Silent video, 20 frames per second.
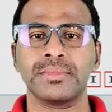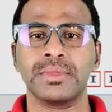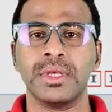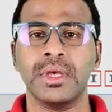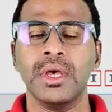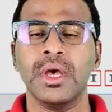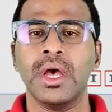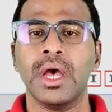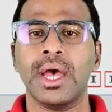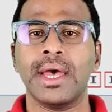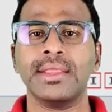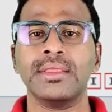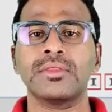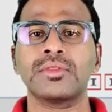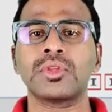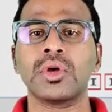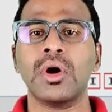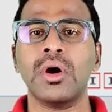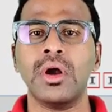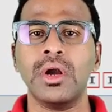and
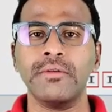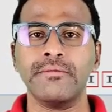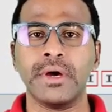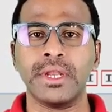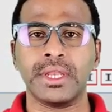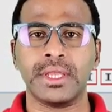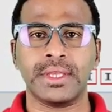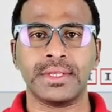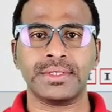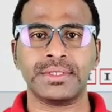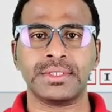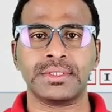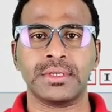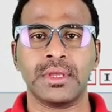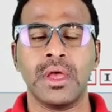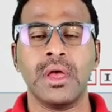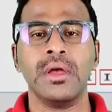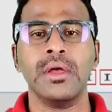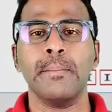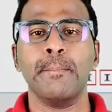third one is
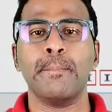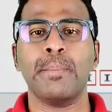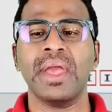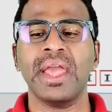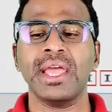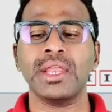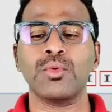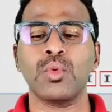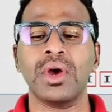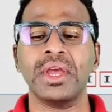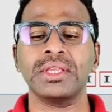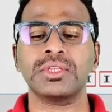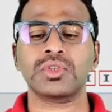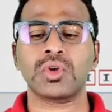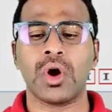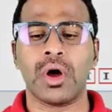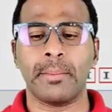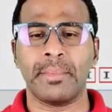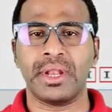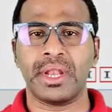pairwise
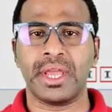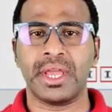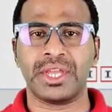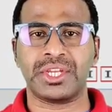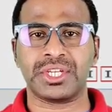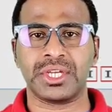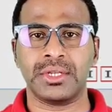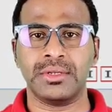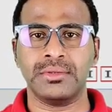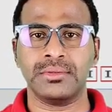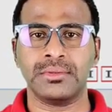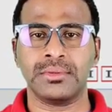combination,